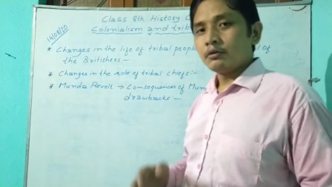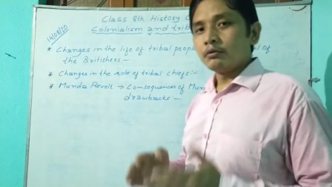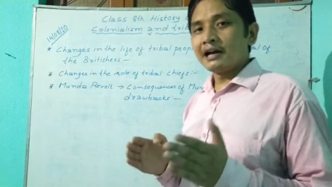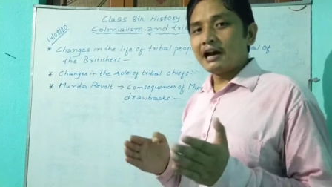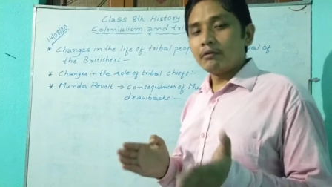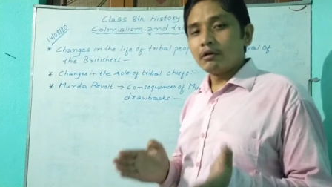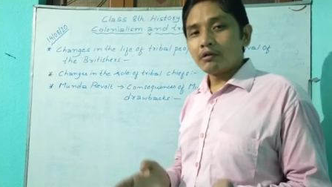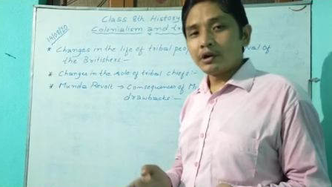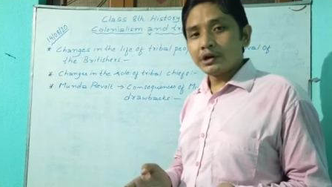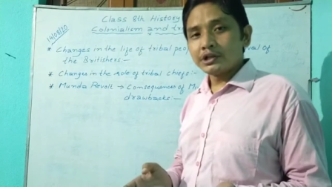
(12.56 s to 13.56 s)
We have
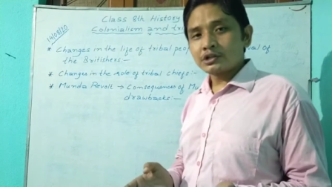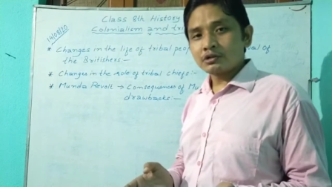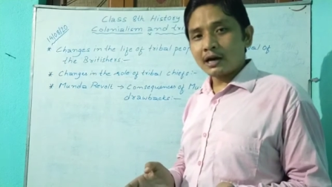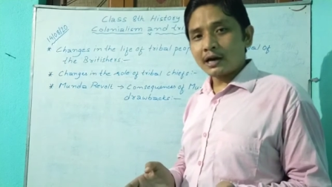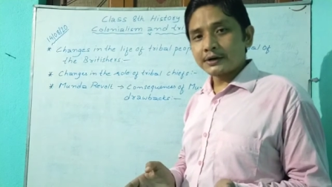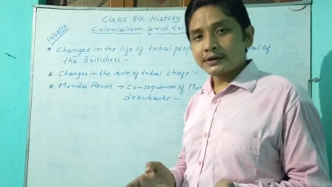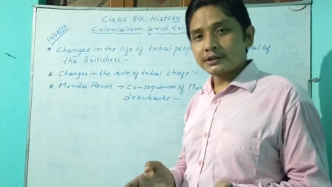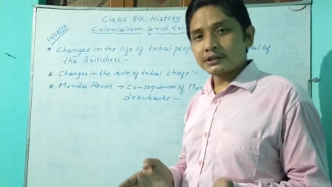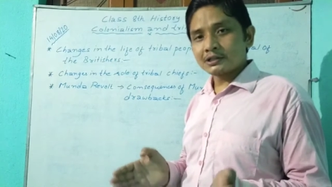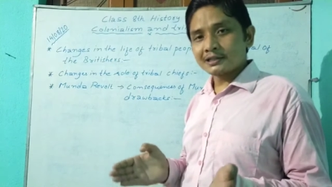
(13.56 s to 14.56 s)
already started
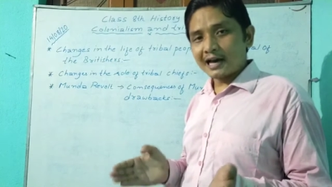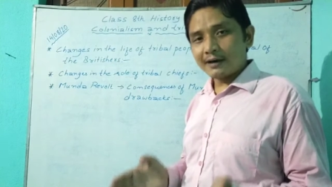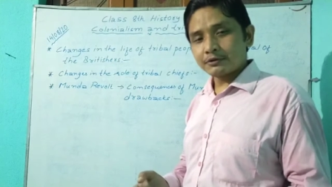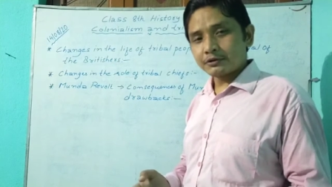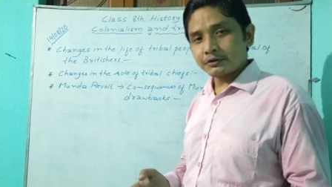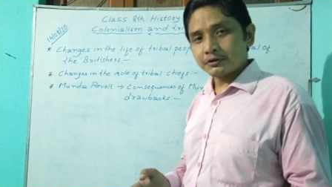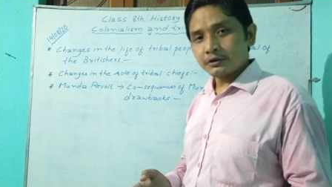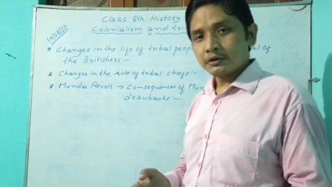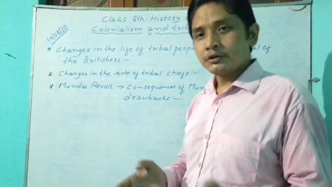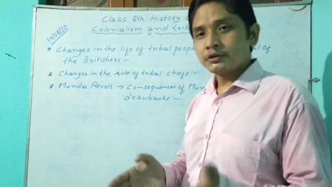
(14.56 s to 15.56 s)
this
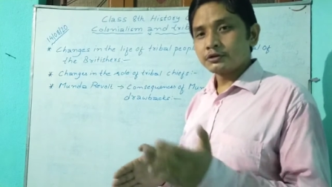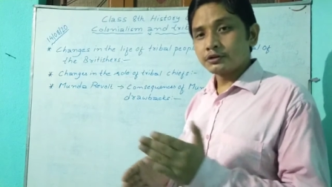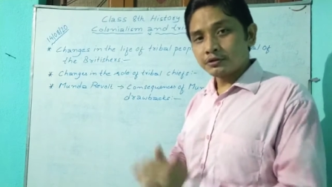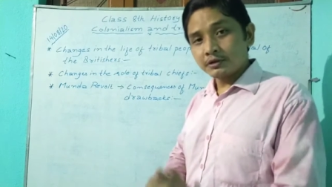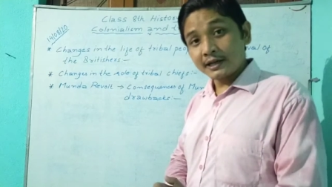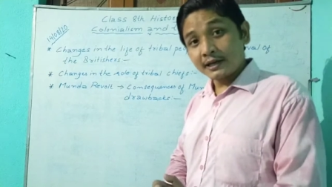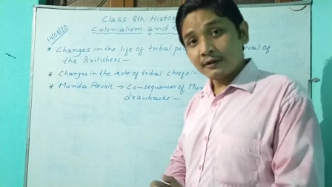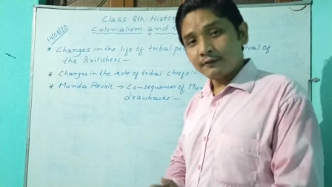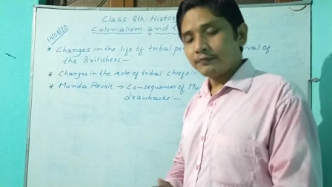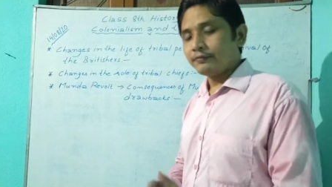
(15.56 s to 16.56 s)
chapter, so
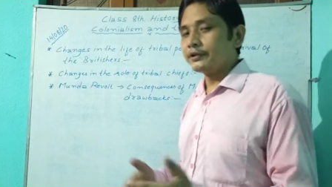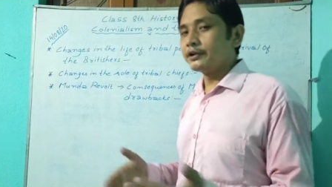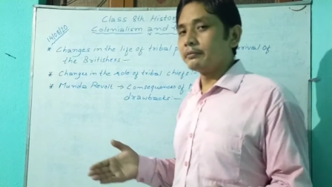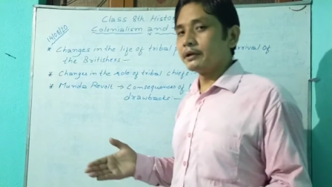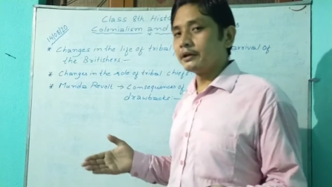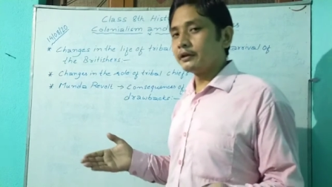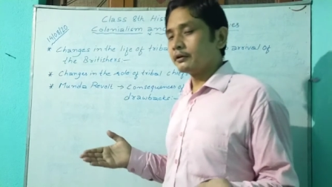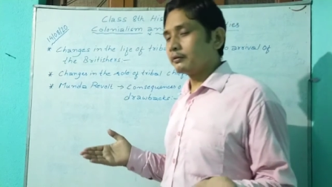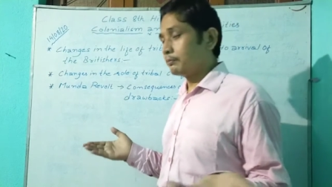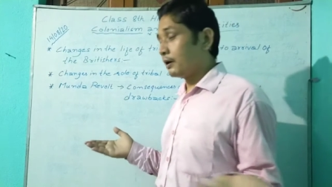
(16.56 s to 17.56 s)
today the
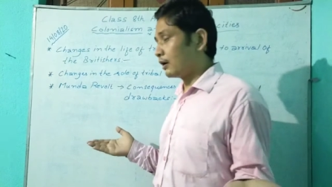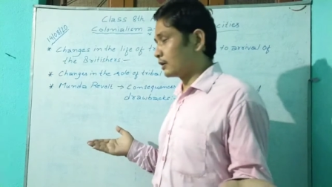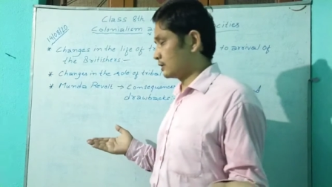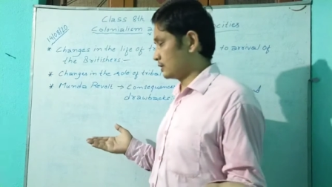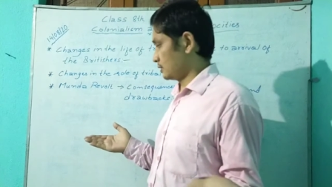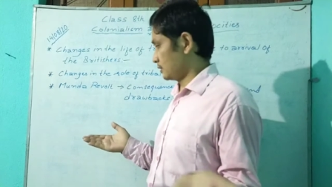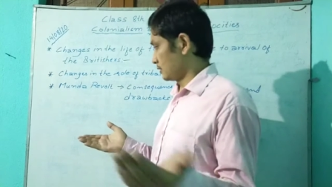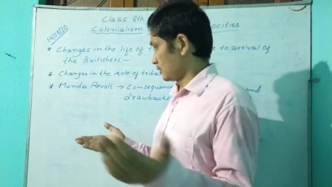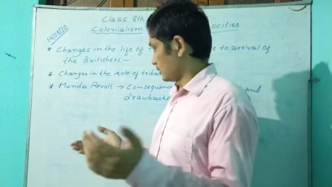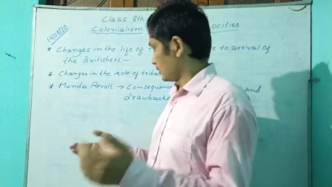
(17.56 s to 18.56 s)
remaining parts.
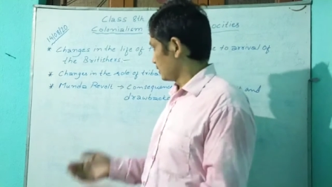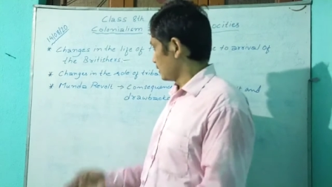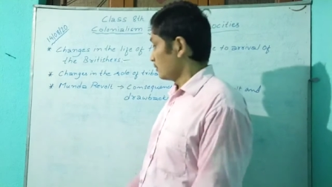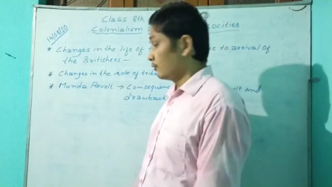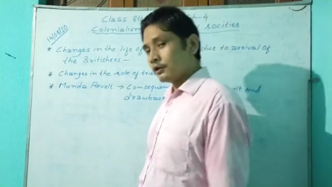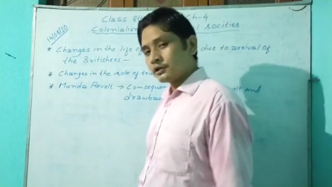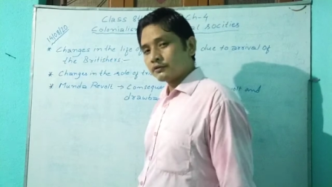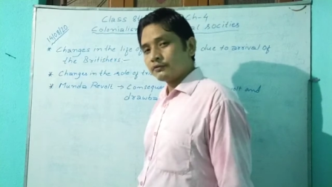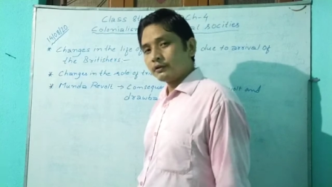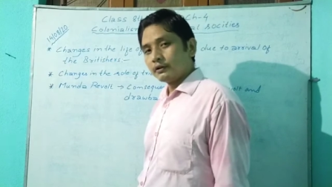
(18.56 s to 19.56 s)
First
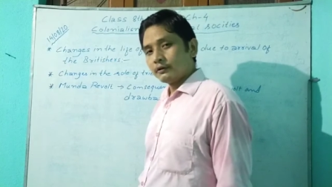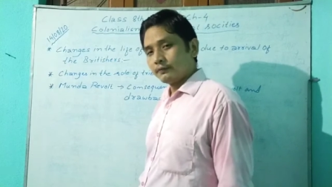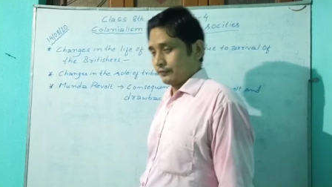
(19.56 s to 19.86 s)
of all,